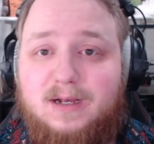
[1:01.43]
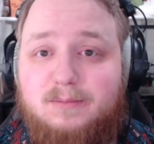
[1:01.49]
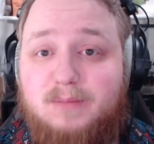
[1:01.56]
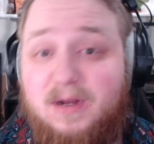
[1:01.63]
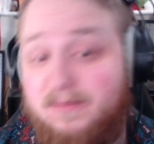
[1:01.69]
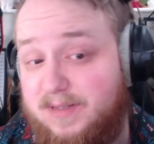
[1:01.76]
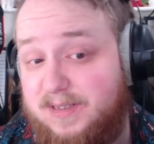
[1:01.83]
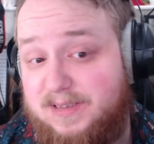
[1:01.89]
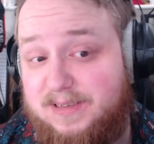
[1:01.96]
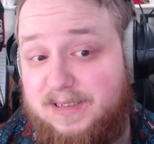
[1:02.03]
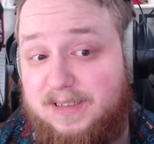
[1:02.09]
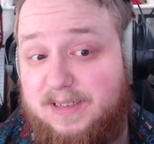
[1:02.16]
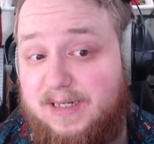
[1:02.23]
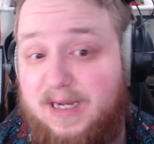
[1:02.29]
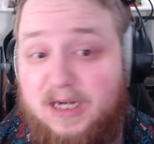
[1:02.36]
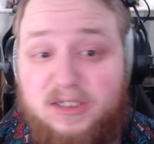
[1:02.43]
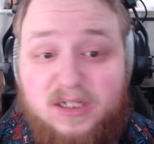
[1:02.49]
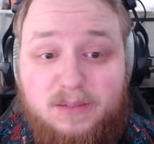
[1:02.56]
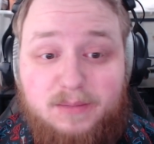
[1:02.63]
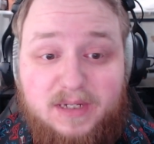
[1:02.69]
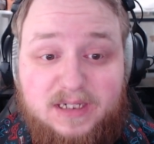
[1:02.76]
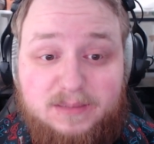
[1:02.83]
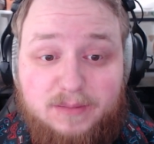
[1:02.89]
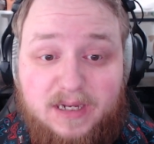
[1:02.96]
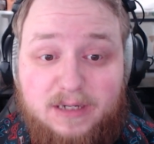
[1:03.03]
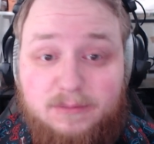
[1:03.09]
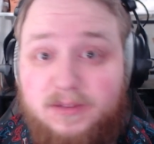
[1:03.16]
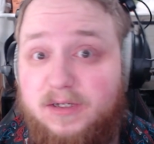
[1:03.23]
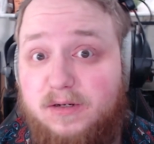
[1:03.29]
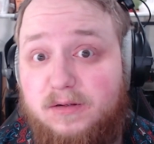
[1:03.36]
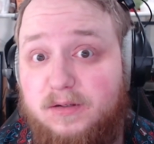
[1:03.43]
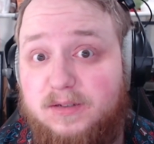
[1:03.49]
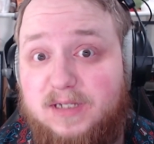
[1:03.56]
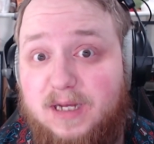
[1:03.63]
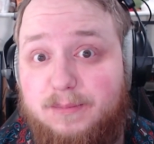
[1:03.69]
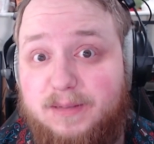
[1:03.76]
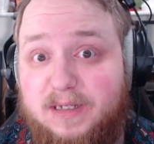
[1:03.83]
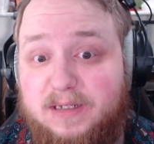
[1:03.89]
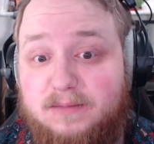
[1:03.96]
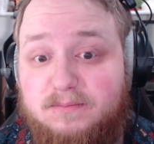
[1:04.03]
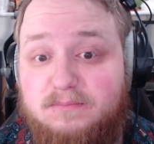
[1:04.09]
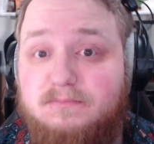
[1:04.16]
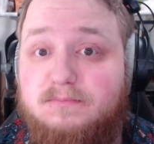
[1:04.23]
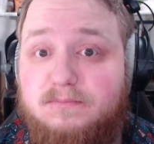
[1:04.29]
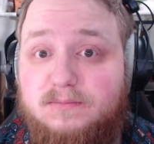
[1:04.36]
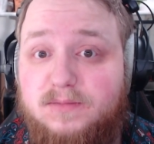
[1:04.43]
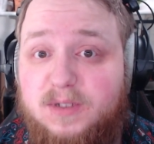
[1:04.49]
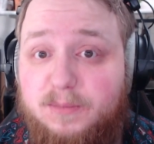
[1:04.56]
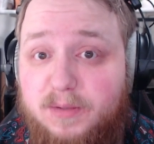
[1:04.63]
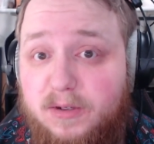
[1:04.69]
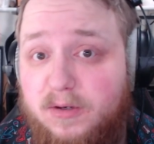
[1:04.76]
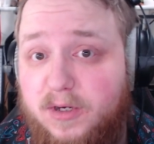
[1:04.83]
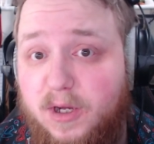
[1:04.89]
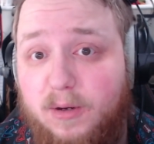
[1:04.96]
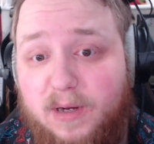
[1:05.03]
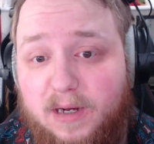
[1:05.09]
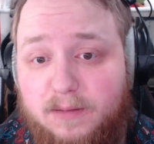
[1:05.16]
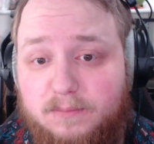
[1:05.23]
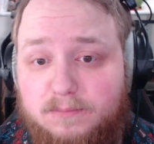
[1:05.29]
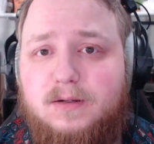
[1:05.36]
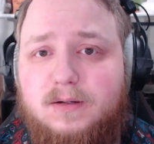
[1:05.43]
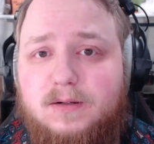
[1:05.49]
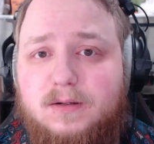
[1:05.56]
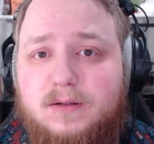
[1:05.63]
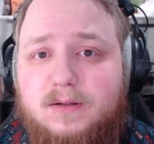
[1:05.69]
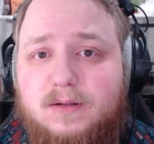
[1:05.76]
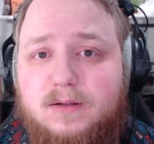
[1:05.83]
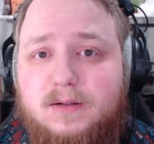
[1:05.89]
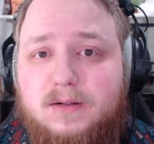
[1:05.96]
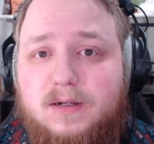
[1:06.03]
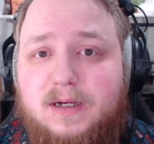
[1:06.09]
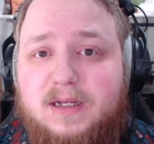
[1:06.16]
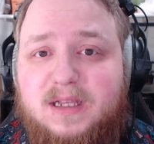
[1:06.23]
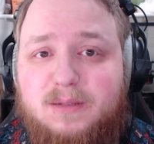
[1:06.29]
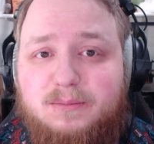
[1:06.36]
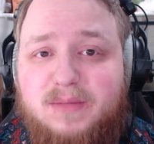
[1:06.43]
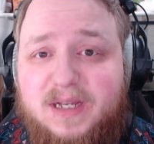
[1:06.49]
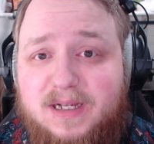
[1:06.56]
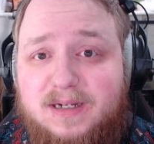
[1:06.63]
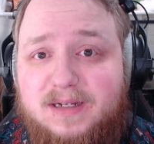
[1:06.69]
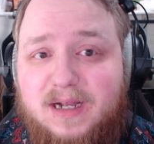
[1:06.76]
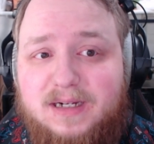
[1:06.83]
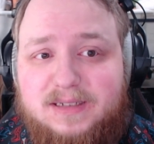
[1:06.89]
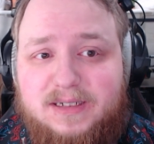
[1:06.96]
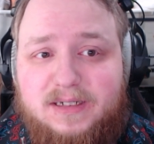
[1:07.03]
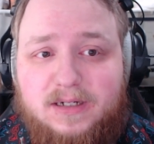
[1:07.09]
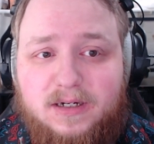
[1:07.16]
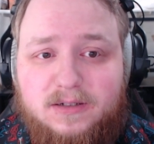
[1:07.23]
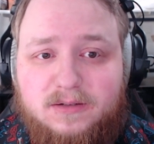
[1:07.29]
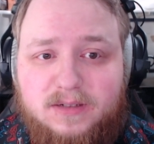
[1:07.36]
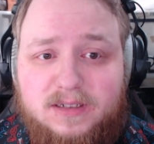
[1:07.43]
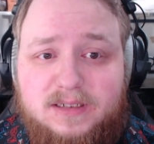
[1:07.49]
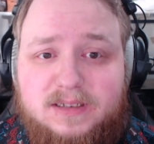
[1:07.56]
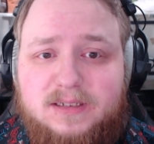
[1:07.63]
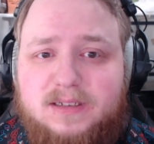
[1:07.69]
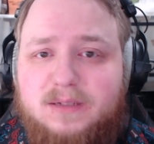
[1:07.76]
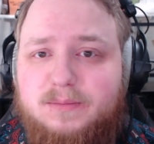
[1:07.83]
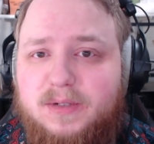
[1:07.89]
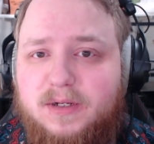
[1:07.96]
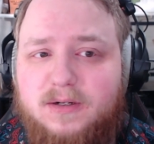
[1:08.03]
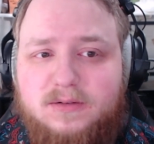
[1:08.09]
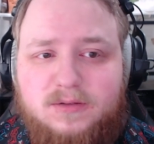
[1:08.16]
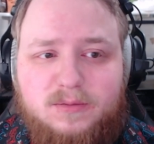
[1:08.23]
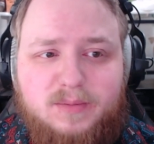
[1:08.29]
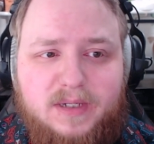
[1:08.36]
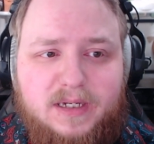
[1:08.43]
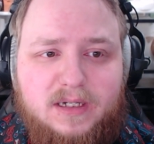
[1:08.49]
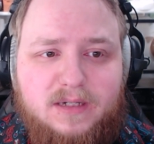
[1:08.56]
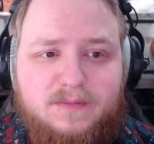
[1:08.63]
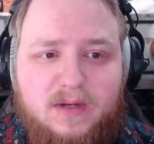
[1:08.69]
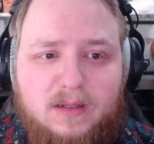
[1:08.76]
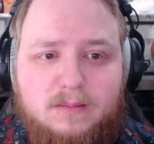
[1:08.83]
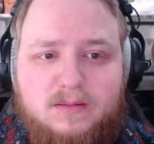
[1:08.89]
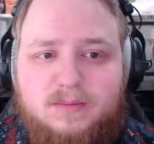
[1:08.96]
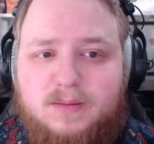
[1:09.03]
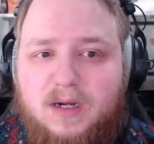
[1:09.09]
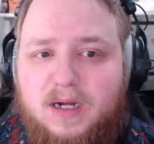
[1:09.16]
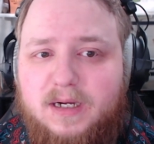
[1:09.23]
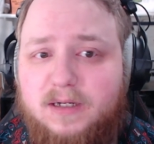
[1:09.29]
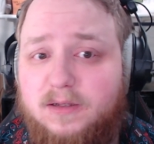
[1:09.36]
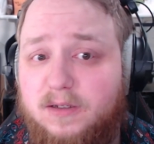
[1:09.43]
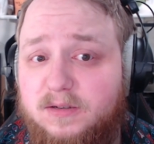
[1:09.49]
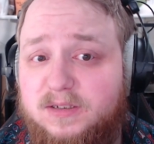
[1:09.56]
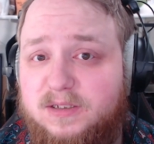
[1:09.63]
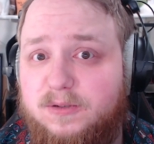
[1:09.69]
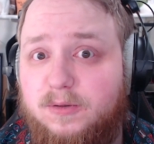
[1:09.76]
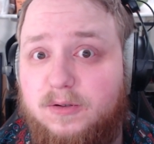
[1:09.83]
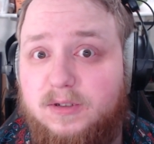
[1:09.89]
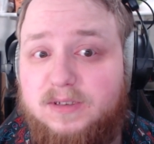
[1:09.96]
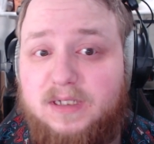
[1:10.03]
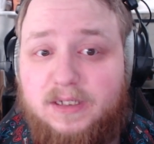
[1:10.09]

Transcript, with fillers: My reasoning can actually be explained with another topic: computer coding. In the mid nineteen hundreds, computers were being developed behind closed doors at